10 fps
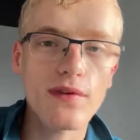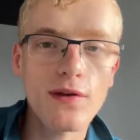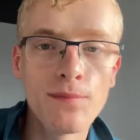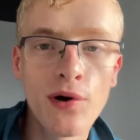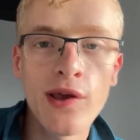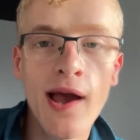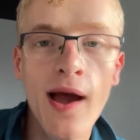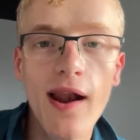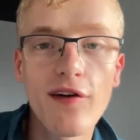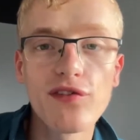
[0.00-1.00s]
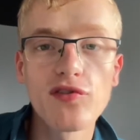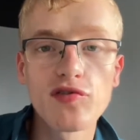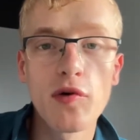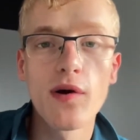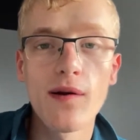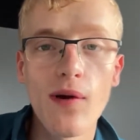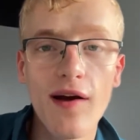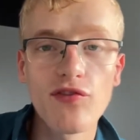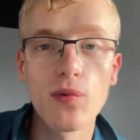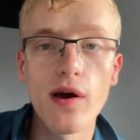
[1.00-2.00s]
But yeah, and I'll vlog tomorrow
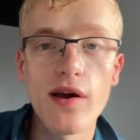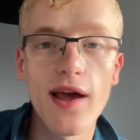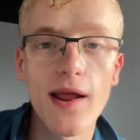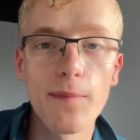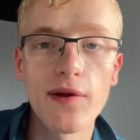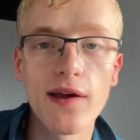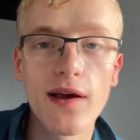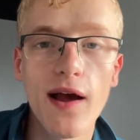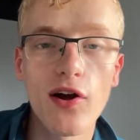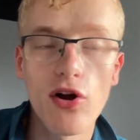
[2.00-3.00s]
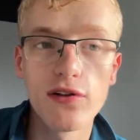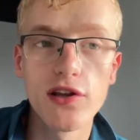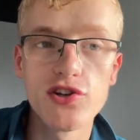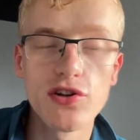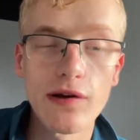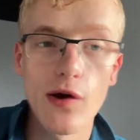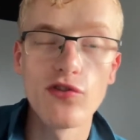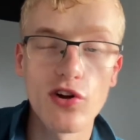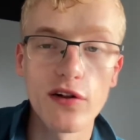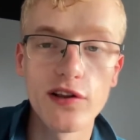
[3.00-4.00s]
after work, and I'll be at college, going
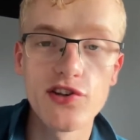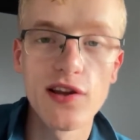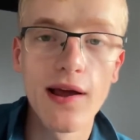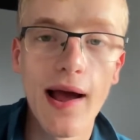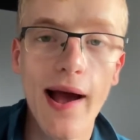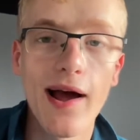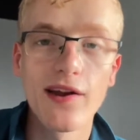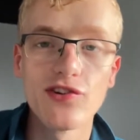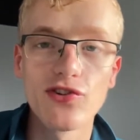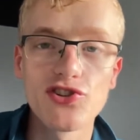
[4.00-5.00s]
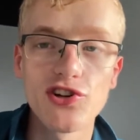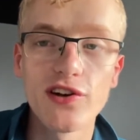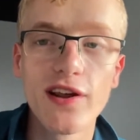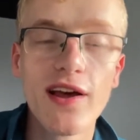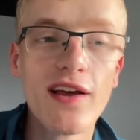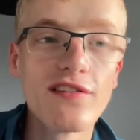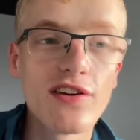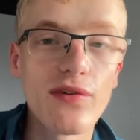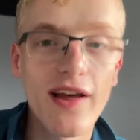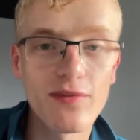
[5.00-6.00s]
to college at induction.
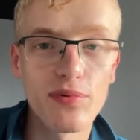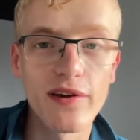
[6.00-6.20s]
So that's pretty